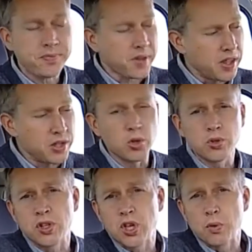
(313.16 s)
There's
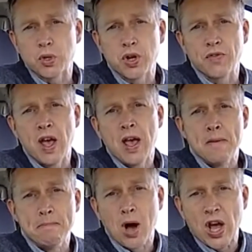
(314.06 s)
also the option of a
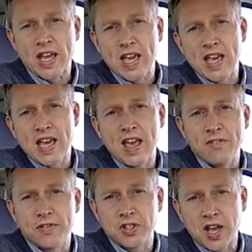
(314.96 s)
MyGig
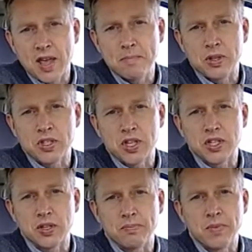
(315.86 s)
infotainment
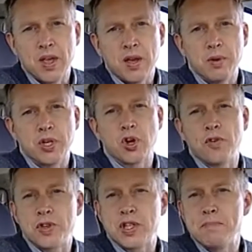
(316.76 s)
system, which
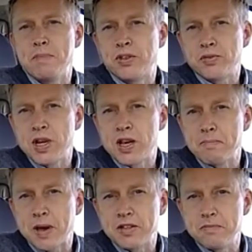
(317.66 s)
offers MP3
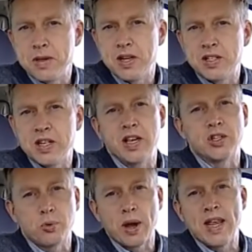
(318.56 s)
compatibility, a
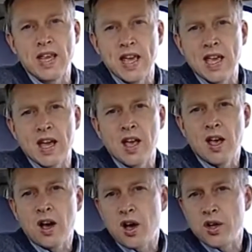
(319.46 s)
20 gig
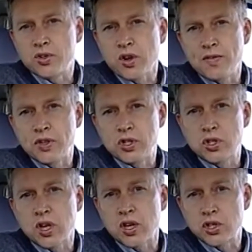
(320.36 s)
hard drive and
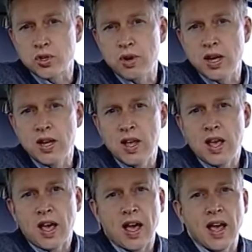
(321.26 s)
touchscreen,
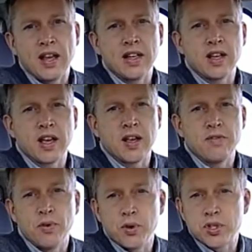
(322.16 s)
and a
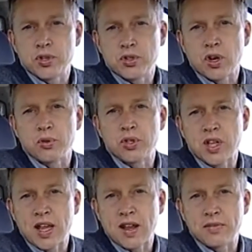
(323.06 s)
voice-controlled
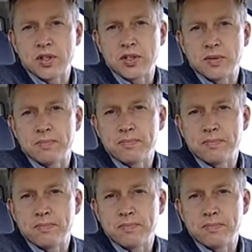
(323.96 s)
sat-nav system.